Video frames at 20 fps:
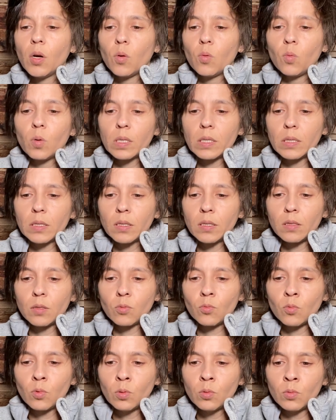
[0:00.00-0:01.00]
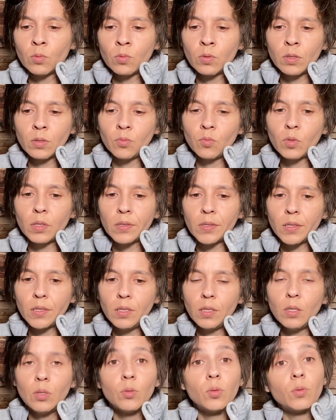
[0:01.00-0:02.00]
What is this wound
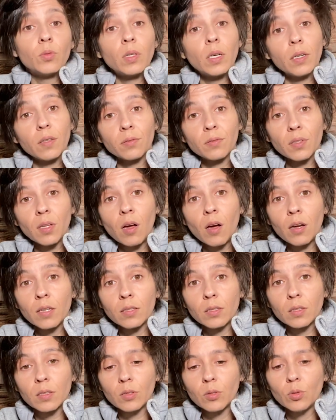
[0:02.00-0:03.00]
within you of loss?